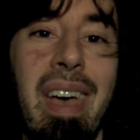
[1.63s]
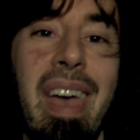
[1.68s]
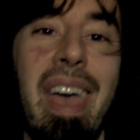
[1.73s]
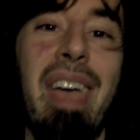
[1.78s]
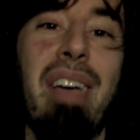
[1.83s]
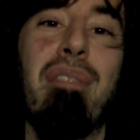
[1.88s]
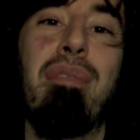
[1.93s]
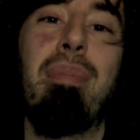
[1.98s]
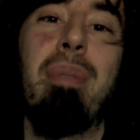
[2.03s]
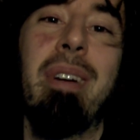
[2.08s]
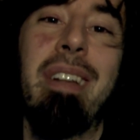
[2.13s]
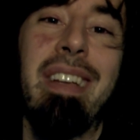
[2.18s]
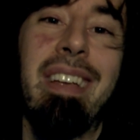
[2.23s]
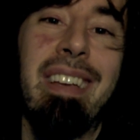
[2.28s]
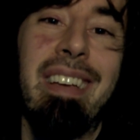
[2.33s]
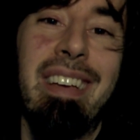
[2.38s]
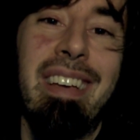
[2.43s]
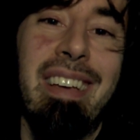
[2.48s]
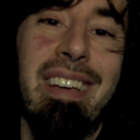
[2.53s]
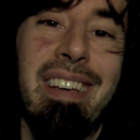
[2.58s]
Hey
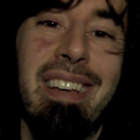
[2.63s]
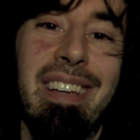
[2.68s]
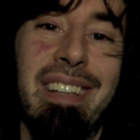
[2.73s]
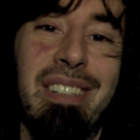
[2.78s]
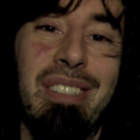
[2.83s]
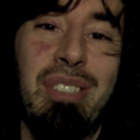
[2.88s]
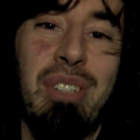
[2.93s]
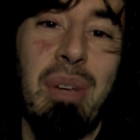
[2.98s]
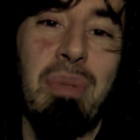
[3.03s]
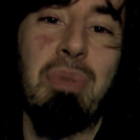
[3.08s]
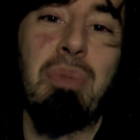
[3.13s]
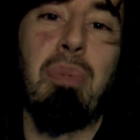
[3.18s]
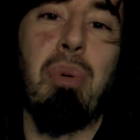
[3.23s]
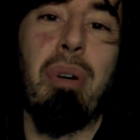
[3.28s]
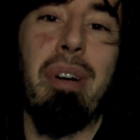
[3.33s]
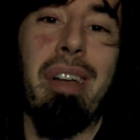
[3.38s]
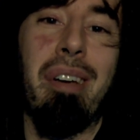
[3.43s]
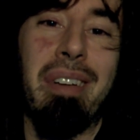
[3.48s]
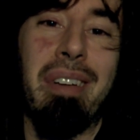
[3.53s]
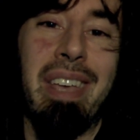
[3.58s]
everybody, it's James
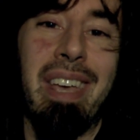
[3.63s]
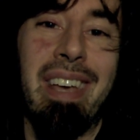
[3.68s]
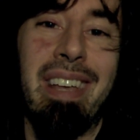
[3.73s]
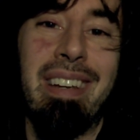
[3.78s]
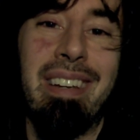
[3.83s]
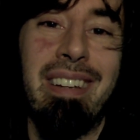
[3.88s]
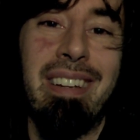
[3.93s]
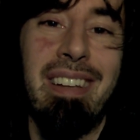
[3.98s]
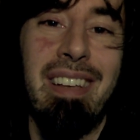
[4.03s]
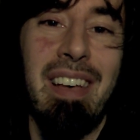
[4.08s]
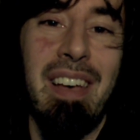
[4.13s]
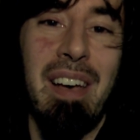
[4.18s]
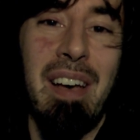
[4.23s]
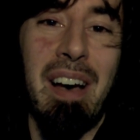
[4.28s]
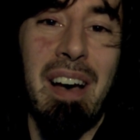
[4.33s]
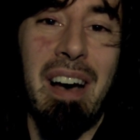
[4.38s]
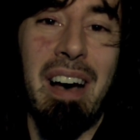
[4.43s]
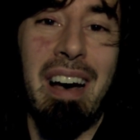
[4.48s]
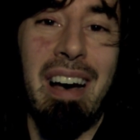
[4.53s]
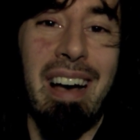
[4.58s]
Portnow again.
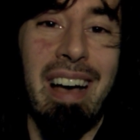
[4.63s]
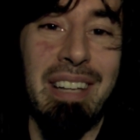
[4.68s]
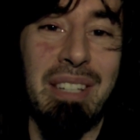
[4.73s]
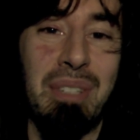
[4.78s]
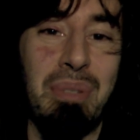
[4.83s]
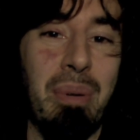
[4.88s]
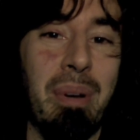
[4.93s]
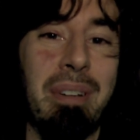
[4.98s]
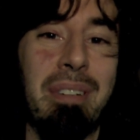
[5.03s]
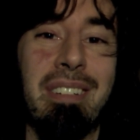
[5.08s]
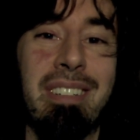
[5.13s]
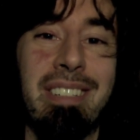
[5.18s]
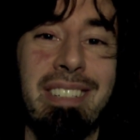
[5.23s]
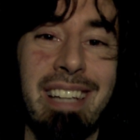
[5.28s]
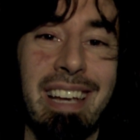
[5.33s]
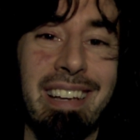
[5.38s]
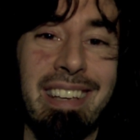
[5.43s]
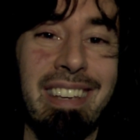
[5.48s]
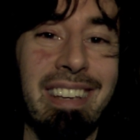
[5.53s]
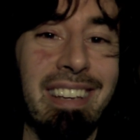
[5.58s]
Uh, I just wanted to
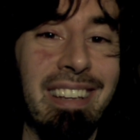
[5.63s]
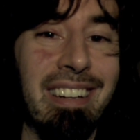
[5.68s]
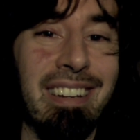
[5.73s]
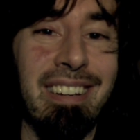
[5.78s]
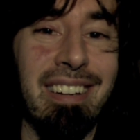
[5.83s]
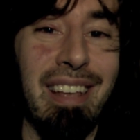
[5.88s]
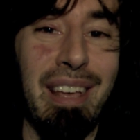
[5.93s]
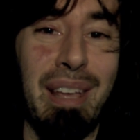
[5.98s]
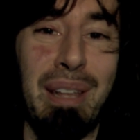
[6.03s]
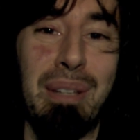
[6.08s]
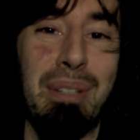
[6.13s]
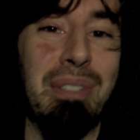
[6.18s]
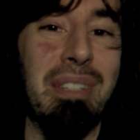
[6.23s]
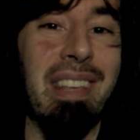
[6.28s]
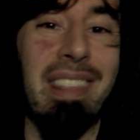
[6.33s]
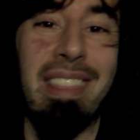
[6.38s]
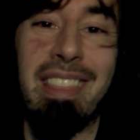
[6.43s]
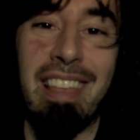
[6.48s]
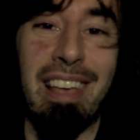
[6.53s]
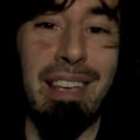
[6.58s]
check in and
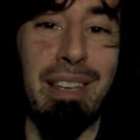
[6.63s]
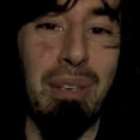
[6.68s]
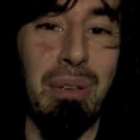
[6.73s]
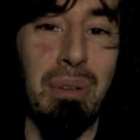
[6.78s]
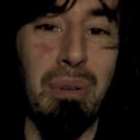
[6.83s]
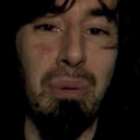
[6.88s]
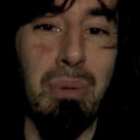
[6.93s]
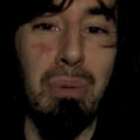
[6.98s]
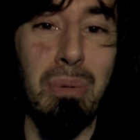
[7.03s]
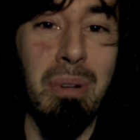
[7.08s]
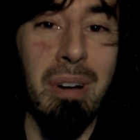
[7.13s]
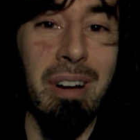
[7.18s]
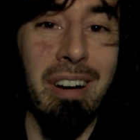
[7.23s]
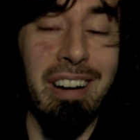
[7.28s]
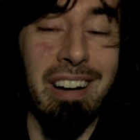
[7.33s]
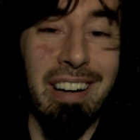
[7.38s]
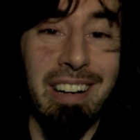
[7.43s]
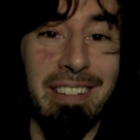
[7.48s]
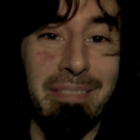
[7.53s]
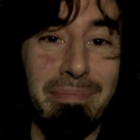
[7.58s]
say thank you uh,
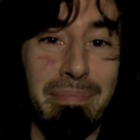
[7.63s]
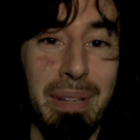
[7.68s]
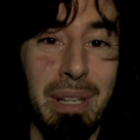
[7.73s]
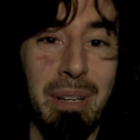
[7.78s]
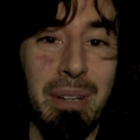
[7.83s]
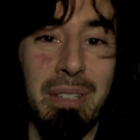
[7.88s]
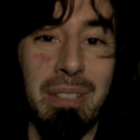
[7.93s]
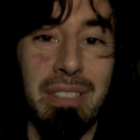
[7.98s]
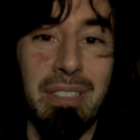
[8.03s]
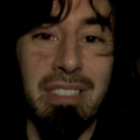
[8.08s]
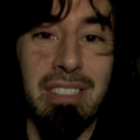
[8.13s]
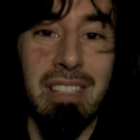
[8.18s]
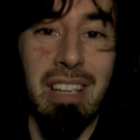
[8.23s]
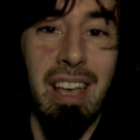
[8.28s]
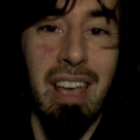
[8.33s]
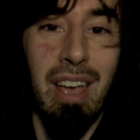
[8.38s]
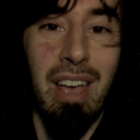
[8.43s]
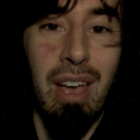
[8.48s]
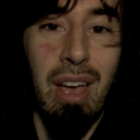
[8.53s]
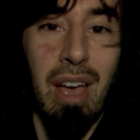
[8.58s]
because
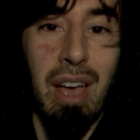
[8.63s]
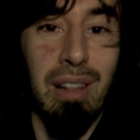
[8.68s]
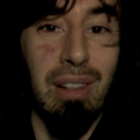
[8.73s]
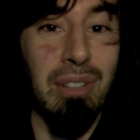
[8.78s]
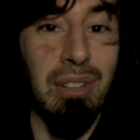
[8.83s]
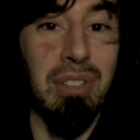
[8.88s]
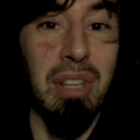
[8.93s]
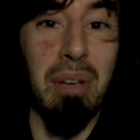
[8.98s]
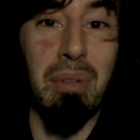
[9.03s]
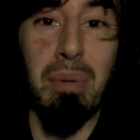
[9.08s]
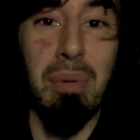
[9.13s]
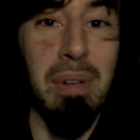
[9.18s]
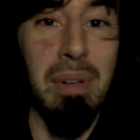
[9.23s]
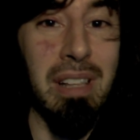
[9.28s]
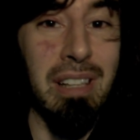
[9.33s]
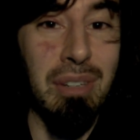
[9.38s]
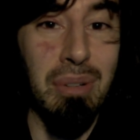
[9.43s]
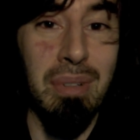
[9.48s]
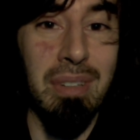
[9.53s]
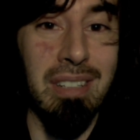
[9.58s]
it looks like we're
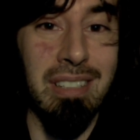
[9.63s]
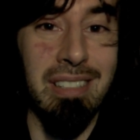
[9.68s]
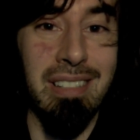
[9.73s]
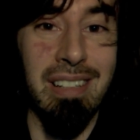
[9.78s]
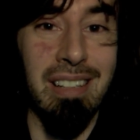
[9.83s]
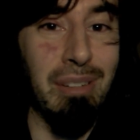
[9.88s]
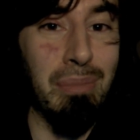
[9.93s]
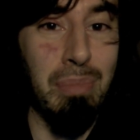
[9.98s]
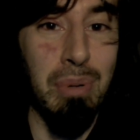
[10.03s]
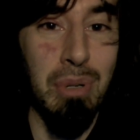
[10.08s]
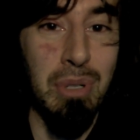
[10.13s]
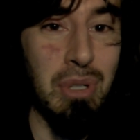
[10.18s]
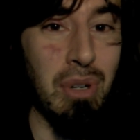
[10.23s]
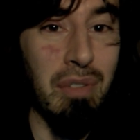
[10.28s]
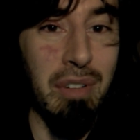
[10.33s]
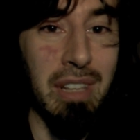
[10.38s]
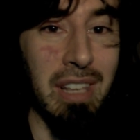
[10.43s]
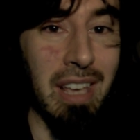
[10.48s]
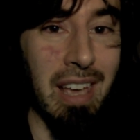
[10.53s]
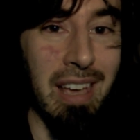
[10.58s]
really doing this thing. You pushed it
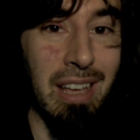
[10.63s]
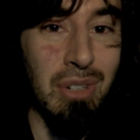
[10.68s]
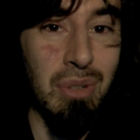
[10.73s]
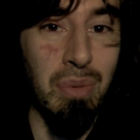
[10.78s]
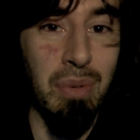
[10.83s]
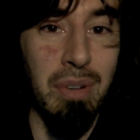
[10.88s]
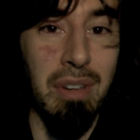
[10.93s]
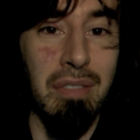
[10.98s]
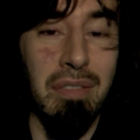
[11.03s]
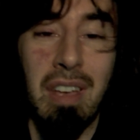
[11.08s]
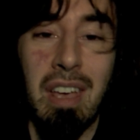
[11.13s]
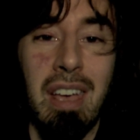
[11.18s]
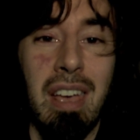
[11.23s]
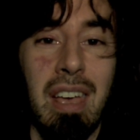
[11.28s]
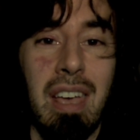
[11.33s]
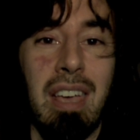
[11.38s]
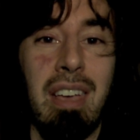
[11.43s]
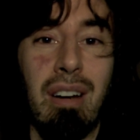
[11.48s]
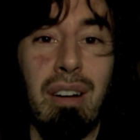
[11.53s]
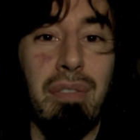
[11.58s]
over the edge, we've
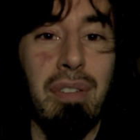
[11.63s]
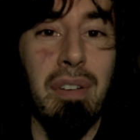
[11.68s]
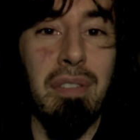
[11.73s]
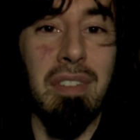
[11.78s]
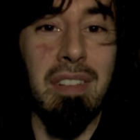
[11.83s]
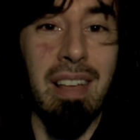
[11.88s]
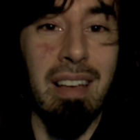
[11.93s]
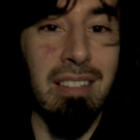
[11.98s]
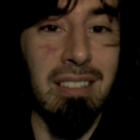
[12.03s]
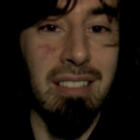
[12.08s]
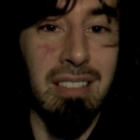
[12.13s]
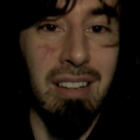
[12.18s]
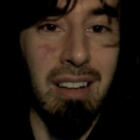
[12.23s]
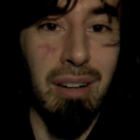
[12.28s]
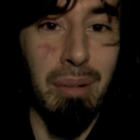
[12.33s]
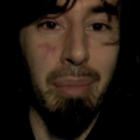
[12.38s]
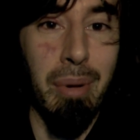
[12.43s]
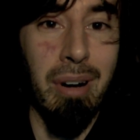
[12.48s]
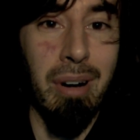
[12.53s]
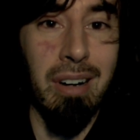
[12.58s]
hit our fifty thousand
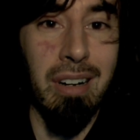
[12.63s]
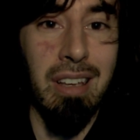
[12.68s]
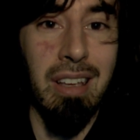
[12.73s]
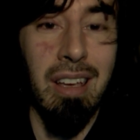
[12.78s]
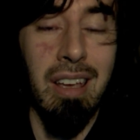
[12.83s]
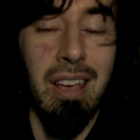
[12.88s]
dollar mark,